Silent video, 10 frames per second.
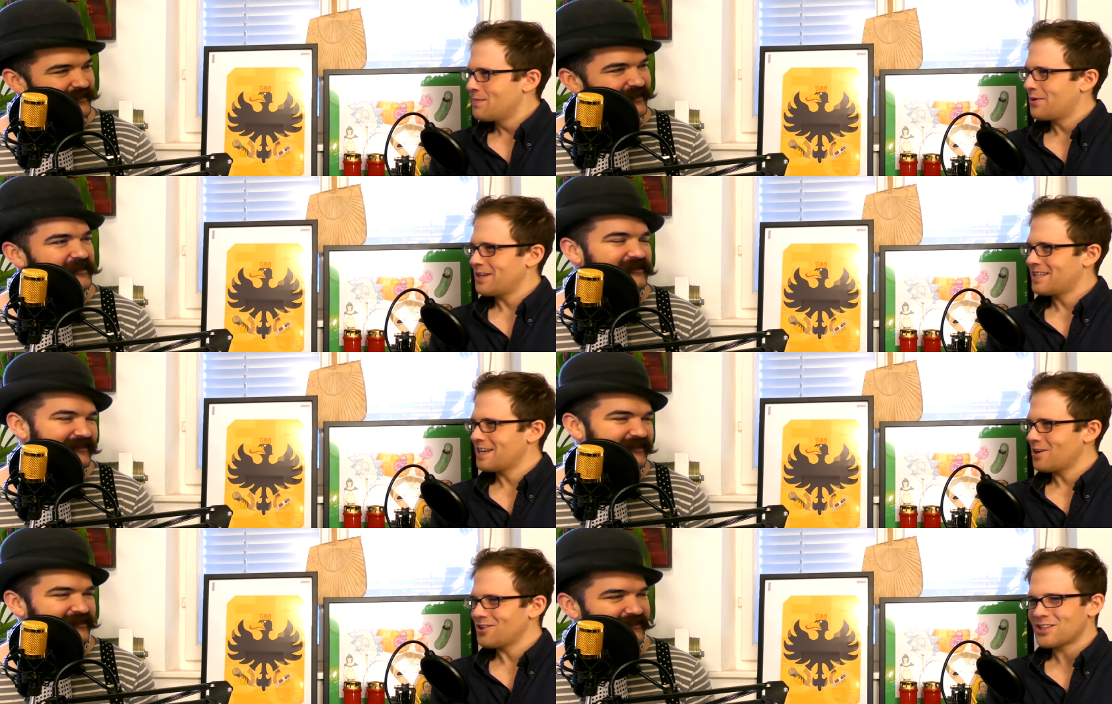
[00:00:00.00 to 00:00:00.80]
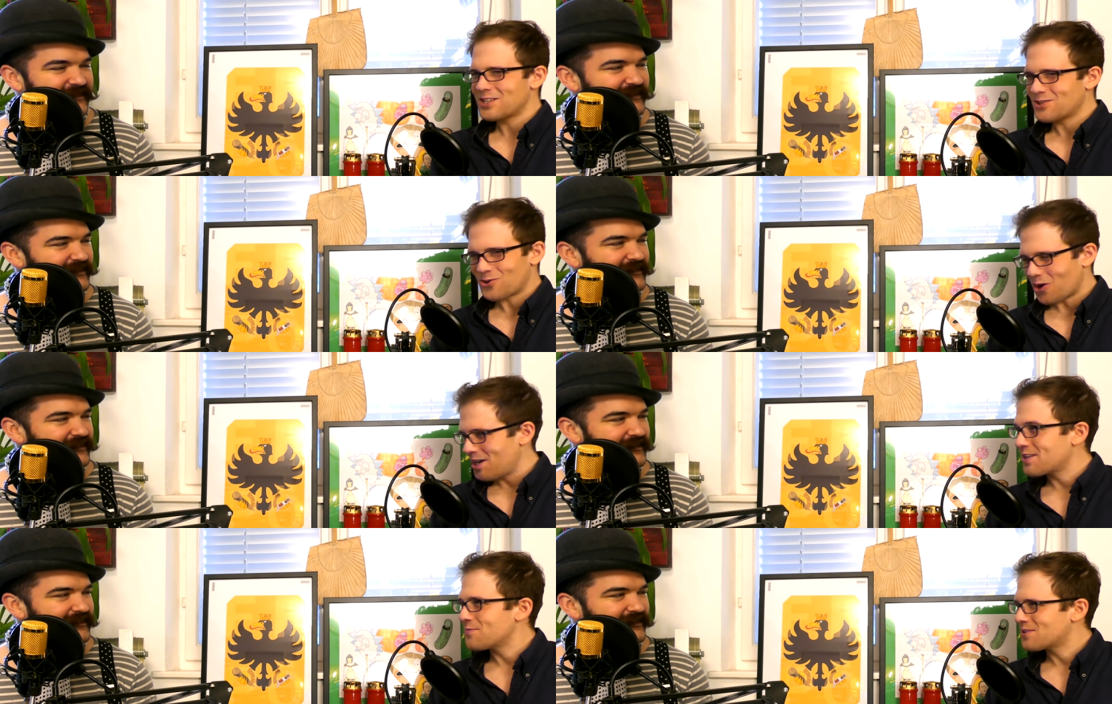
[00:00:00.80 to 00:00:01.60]
Speaker 1: but they're gonna
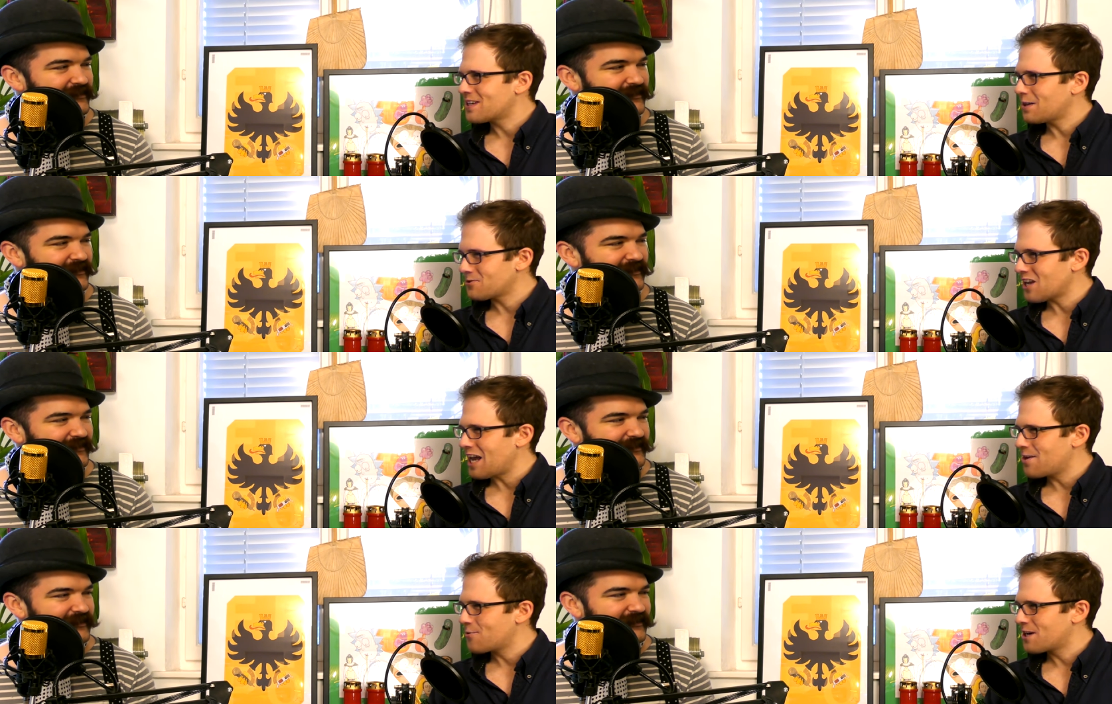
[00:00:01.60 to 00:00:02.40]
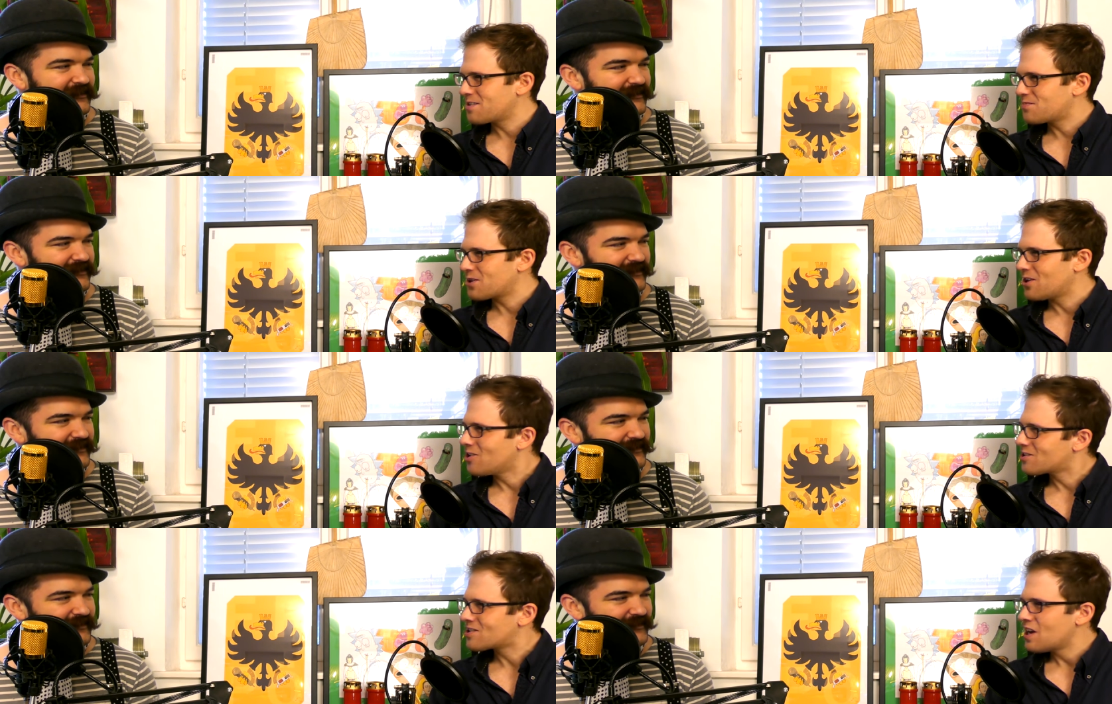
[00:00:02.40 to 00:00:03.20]
destroy themselves anyways
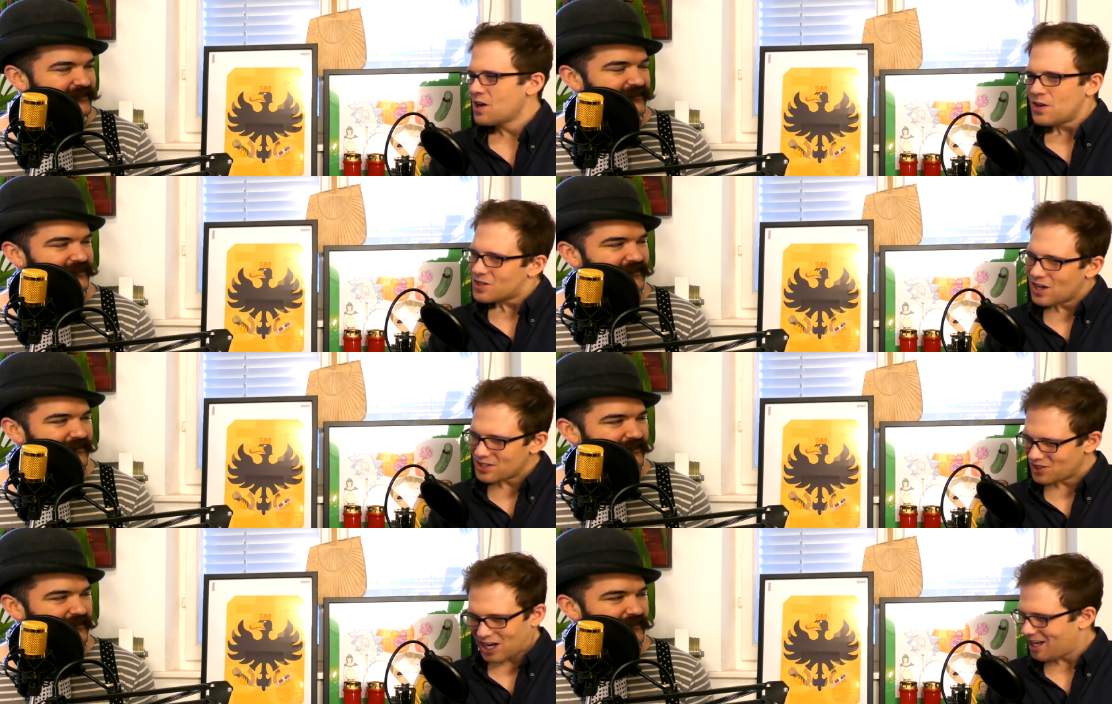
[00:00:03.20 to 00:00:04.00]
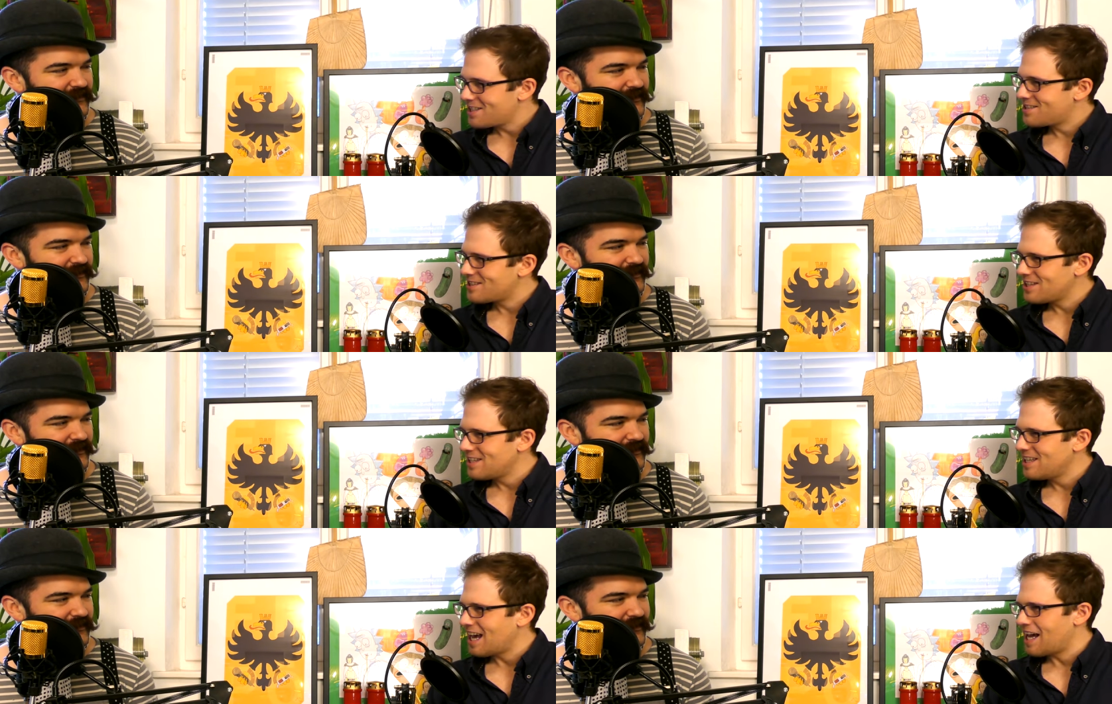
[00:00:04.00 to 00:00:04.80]
because
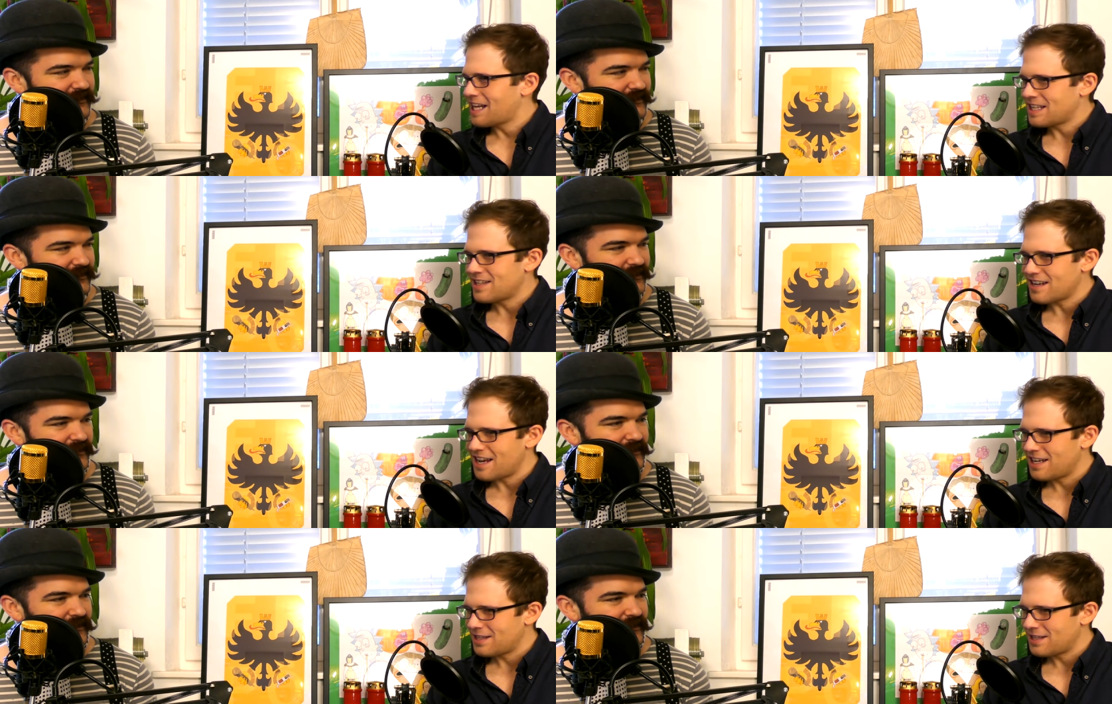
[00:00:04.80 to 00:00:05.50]
jealousy and